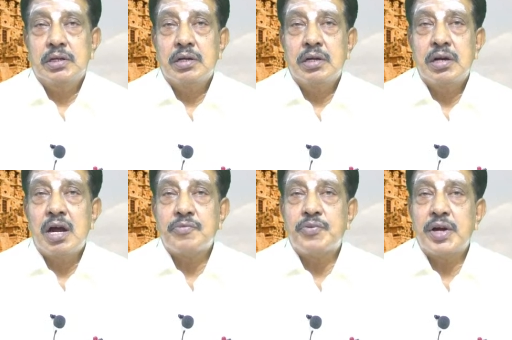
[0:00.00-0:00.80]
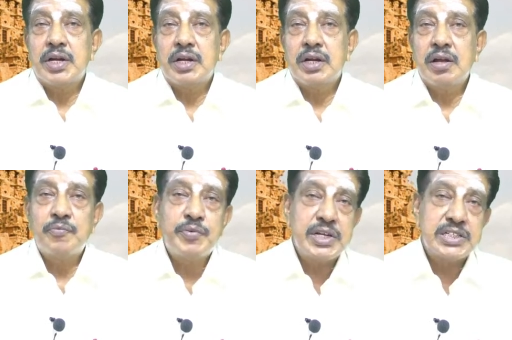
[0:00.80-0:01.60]
not for
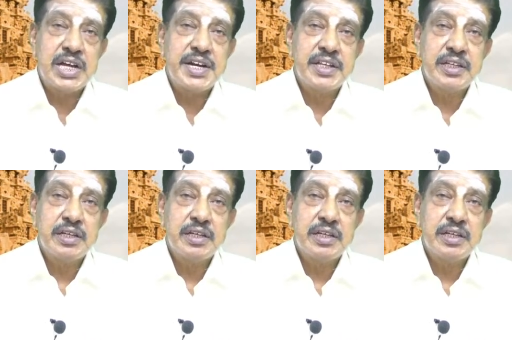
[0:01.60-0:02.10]
every sannadhi.